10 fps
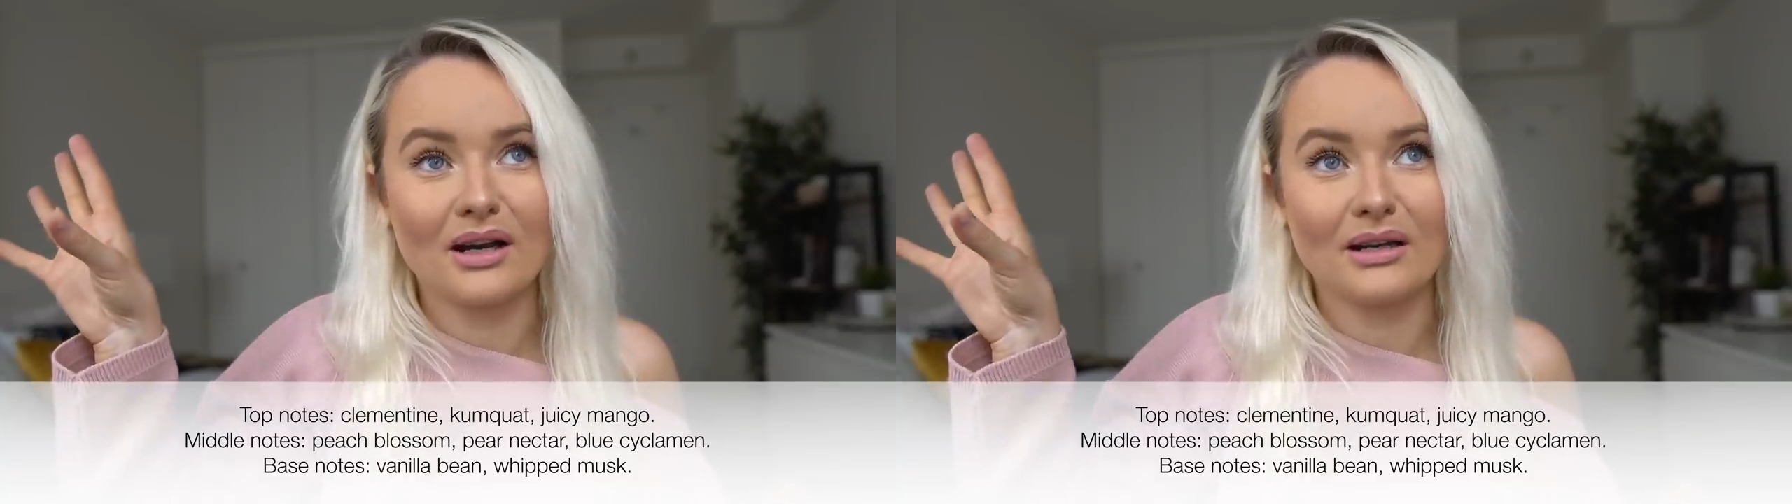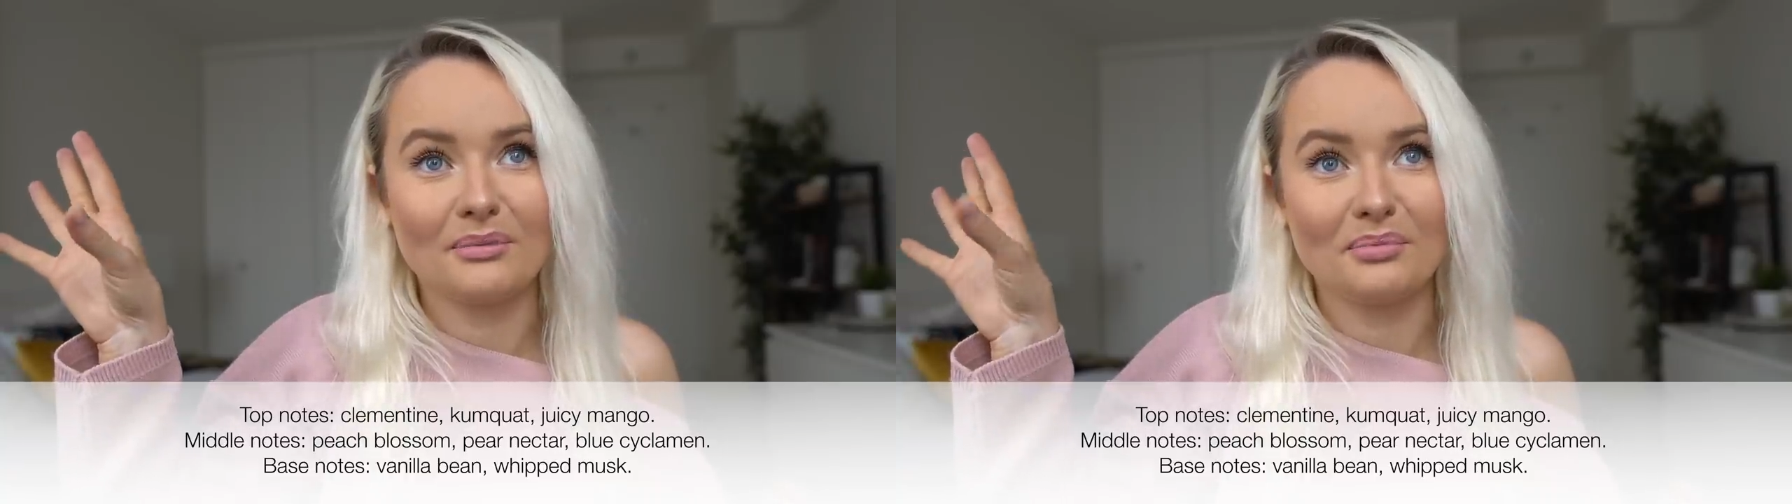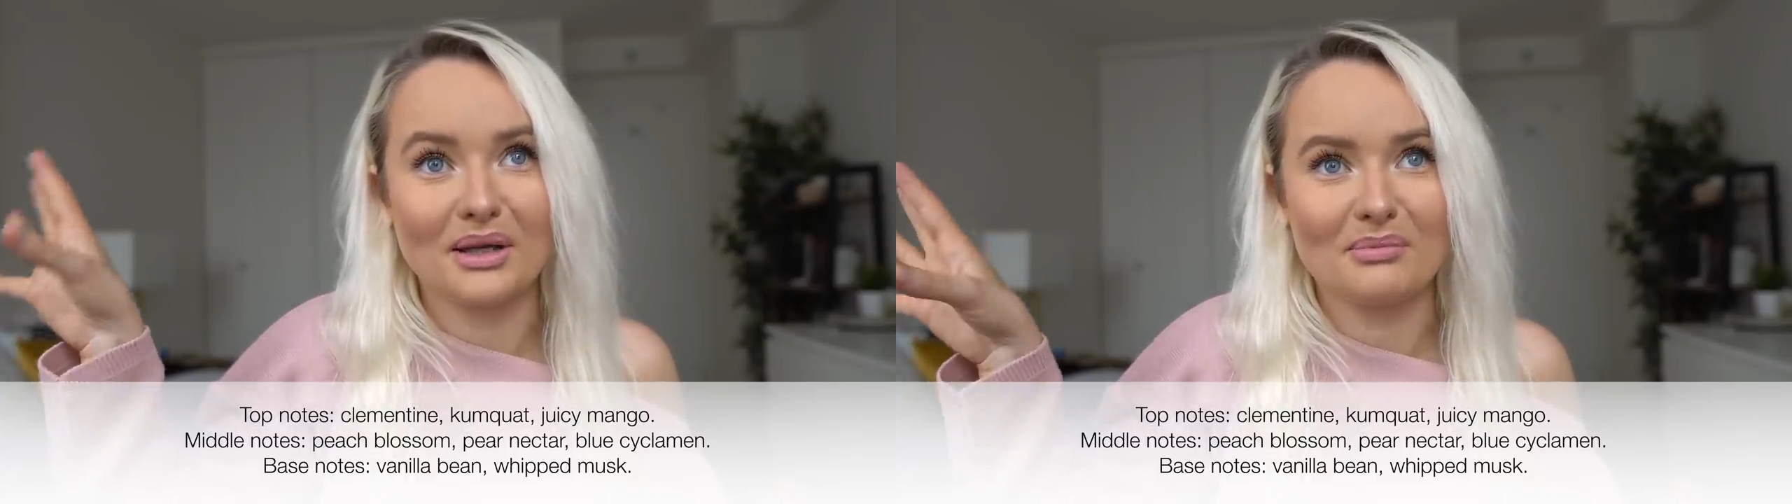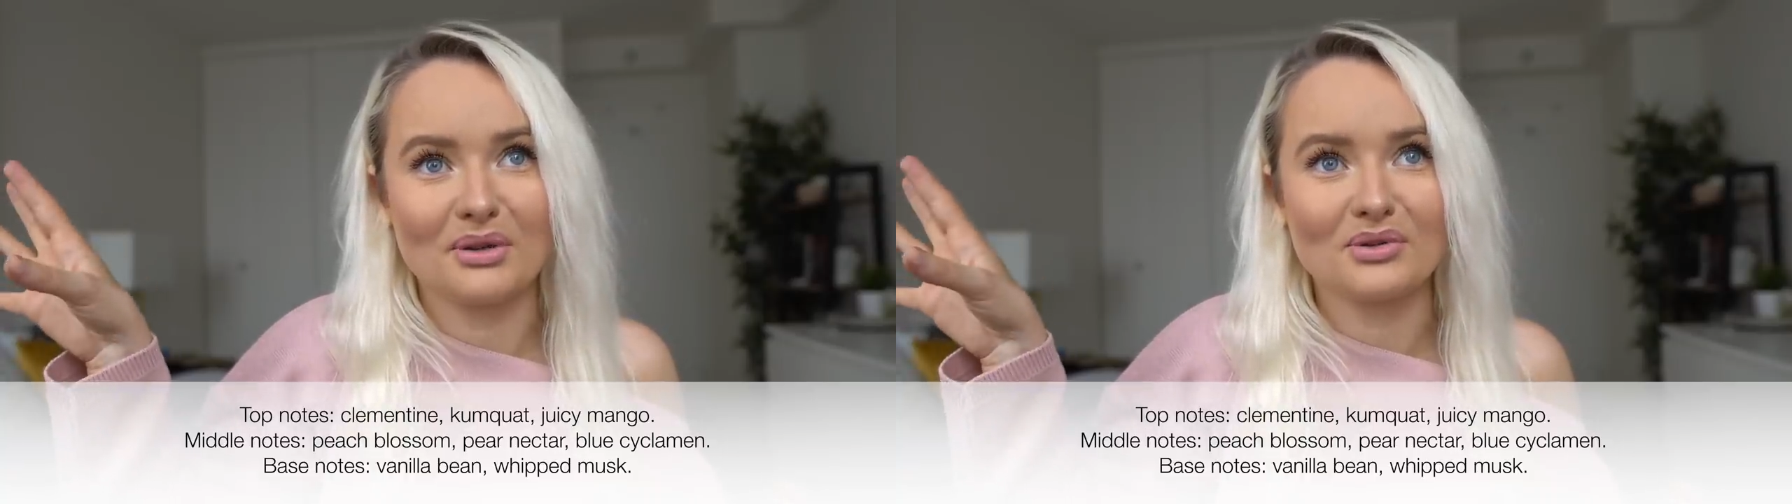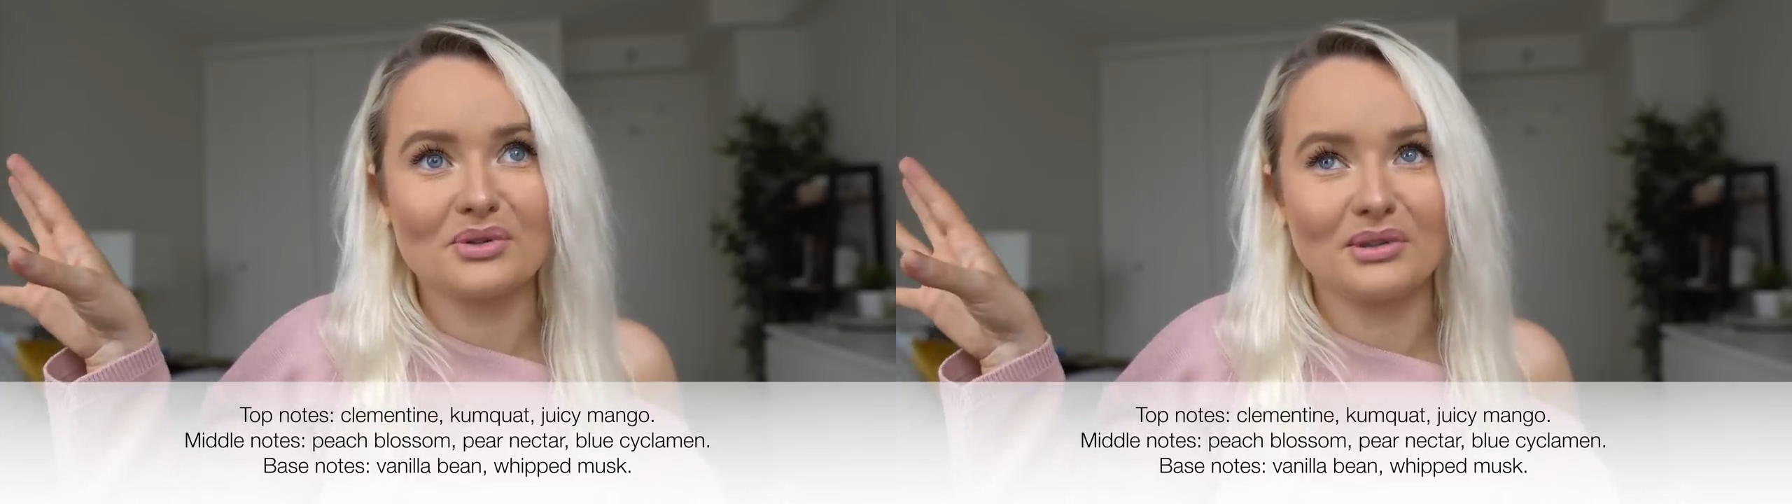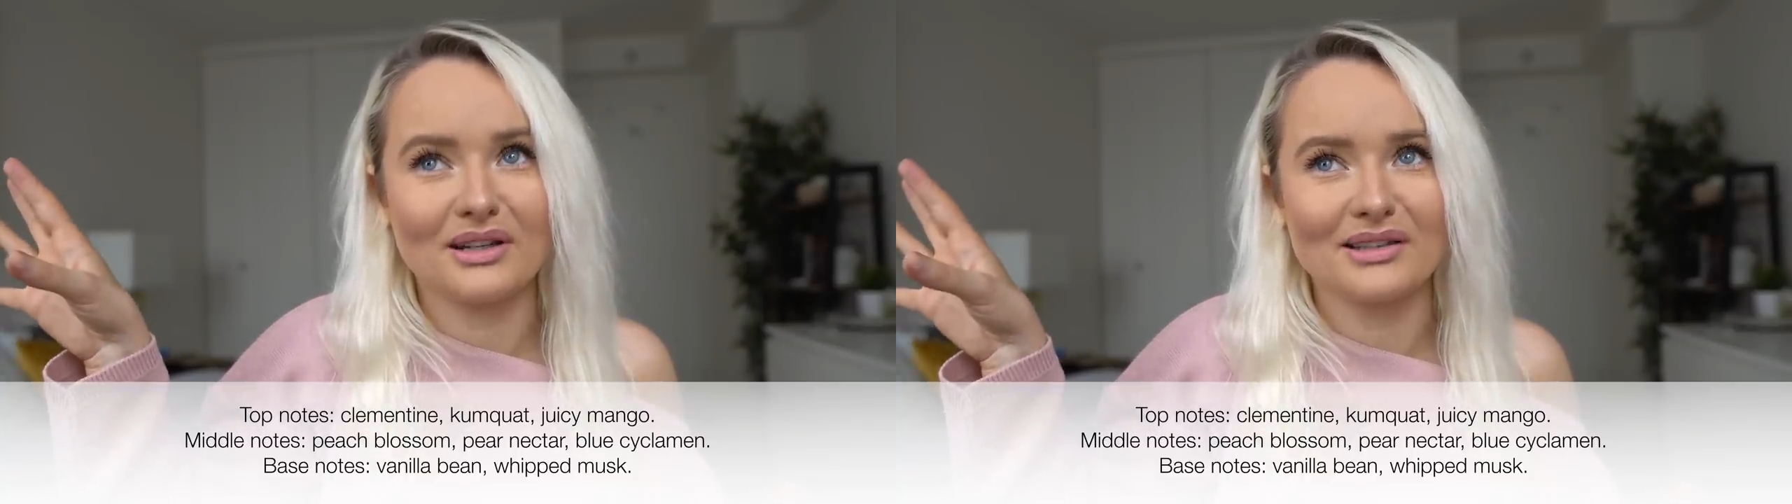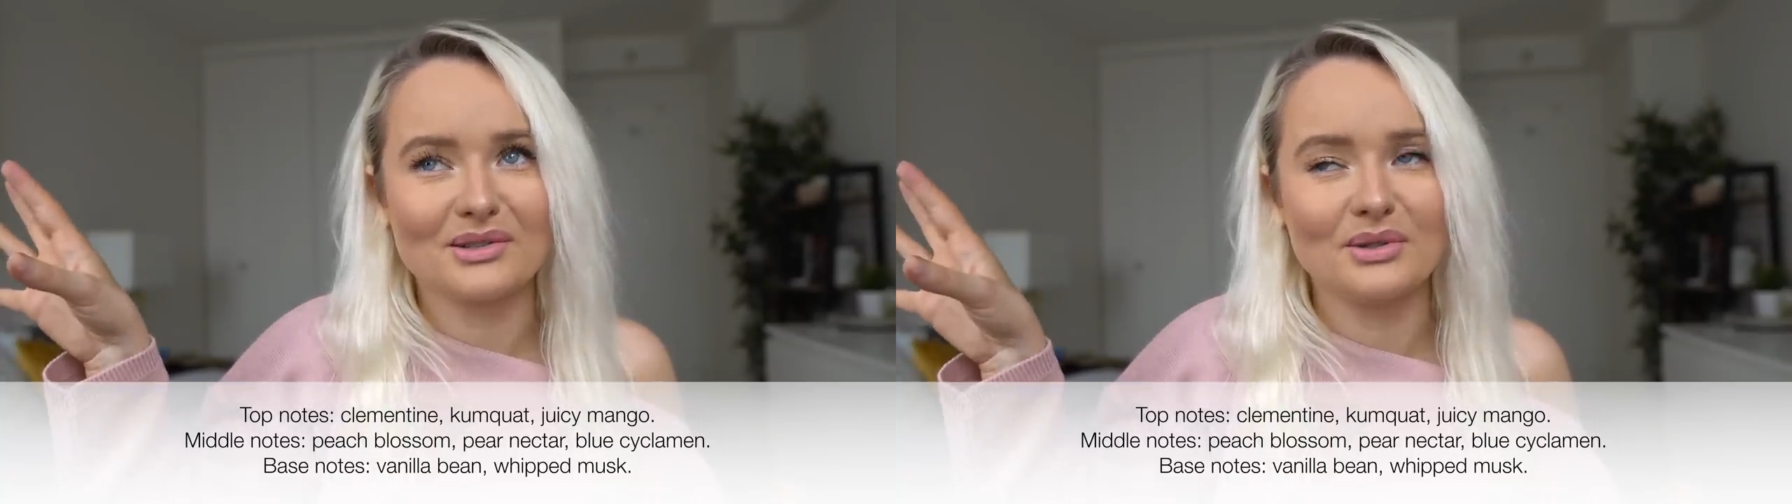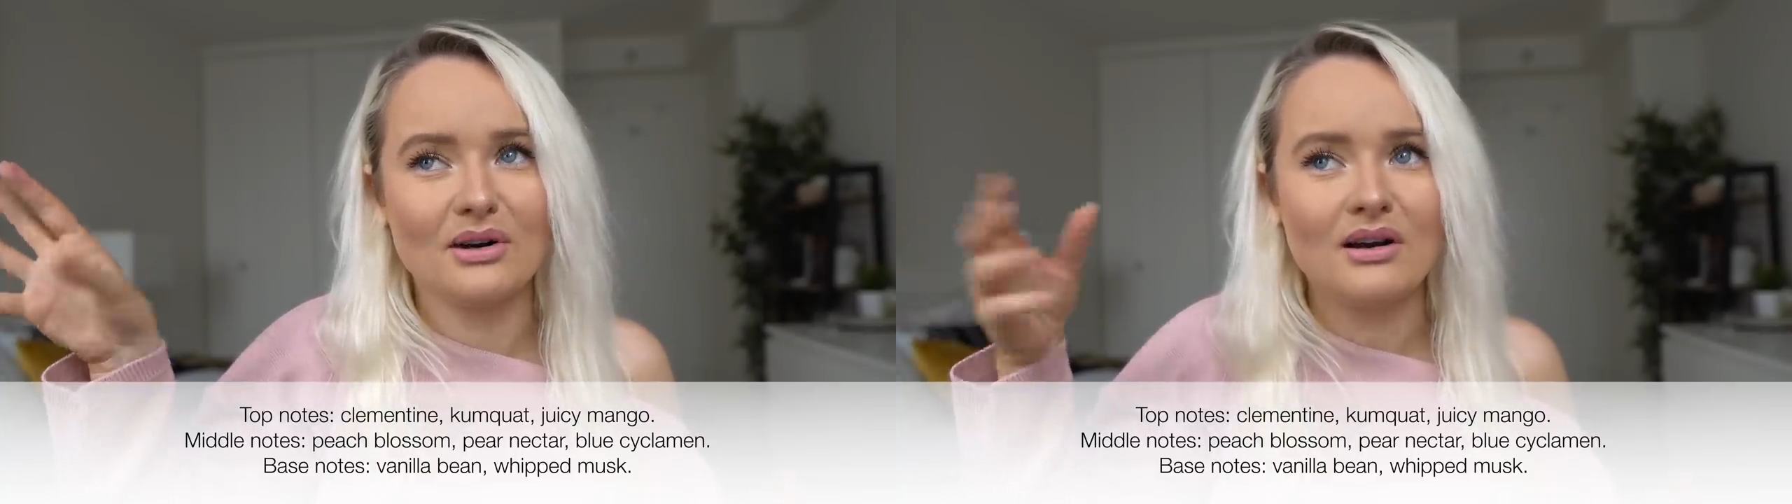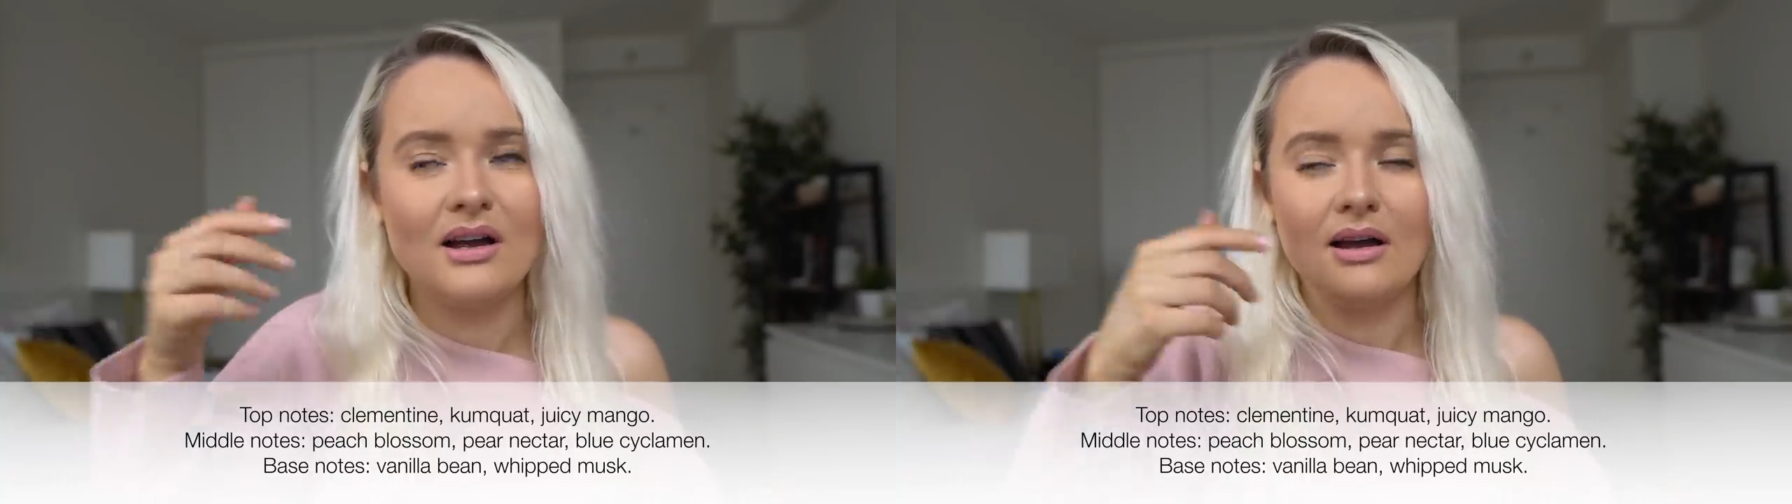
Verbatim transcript: in like middle school and high school.